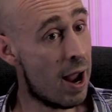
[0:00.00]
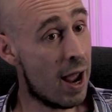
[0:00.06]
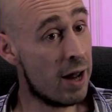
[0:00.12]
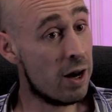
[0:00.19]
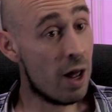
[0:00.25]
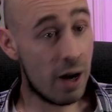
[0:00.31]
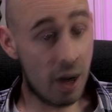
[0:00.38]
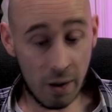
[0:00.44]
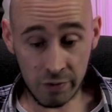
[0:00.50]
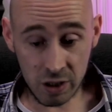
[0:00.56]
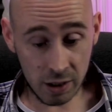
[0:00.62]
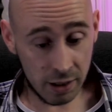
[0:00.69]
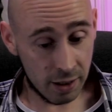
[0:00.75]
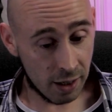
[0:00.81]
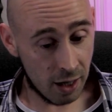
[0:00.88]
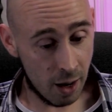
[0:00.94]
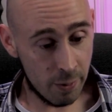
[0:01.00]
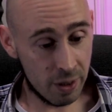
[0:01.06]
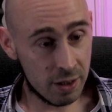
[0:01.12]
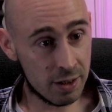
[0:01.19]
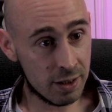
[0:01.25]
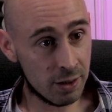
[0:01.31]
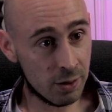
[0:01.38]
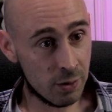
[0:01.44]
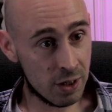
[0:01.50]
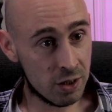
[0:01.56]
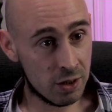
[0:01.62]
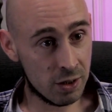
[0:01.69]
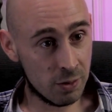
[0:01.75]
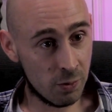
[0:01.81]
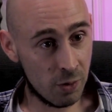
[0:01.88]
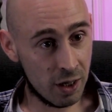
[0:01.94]
And obviously the comments in
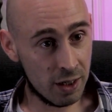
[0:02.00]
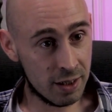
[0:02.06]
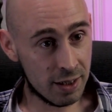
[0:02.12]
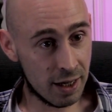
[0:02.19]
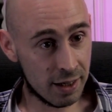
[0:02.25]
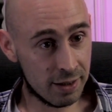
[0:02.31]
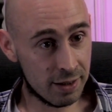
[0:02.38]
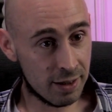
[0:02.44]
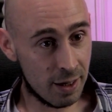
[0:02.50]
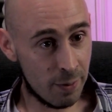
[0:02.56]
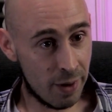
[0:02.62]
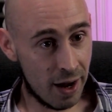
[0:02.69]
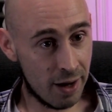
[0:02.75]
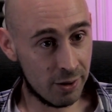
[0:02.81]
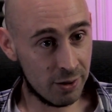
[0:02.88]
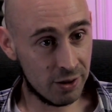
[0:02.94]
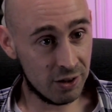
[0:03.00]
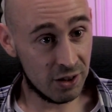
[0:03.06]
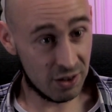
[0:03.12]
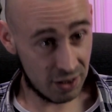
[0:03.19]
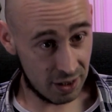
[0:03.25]
question, what he said about your